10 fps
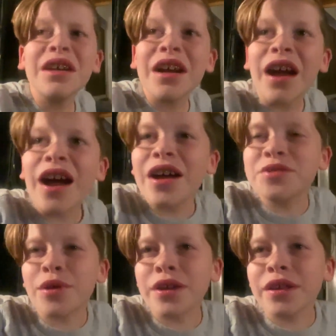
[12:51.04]
I just
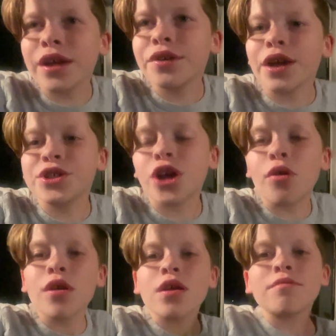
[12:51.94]
wanted to let you guys know.
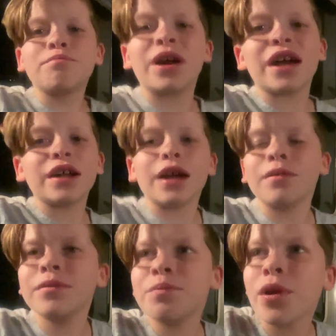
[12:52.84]
But
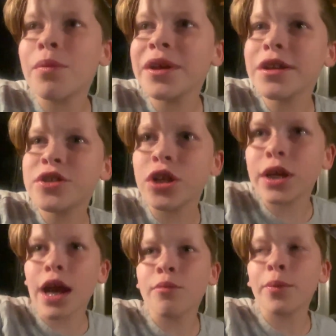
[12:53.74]
I'm probably gonna turn the
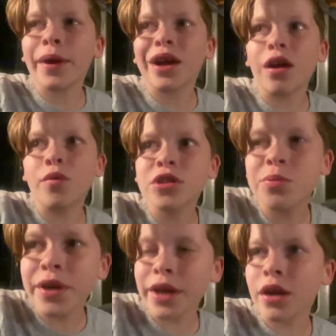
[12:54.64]
camera back on once we
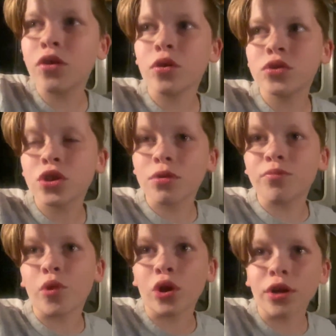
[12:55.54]
get close to the
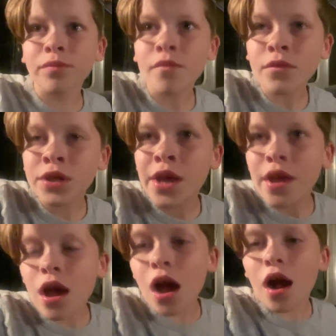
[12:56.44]
border,
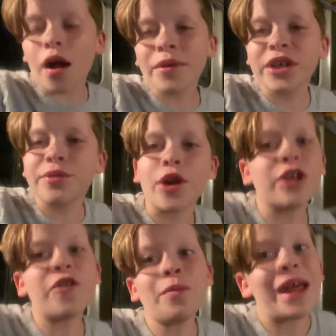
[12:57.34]
because I wanted to
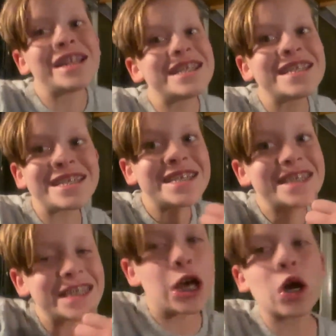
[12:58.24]
film that.
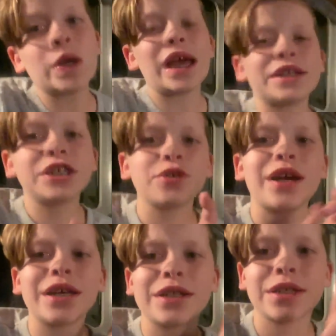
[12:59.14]
So yeah, see you
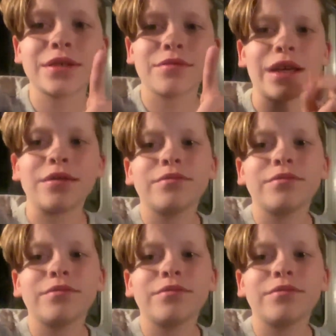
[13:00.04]
guys then.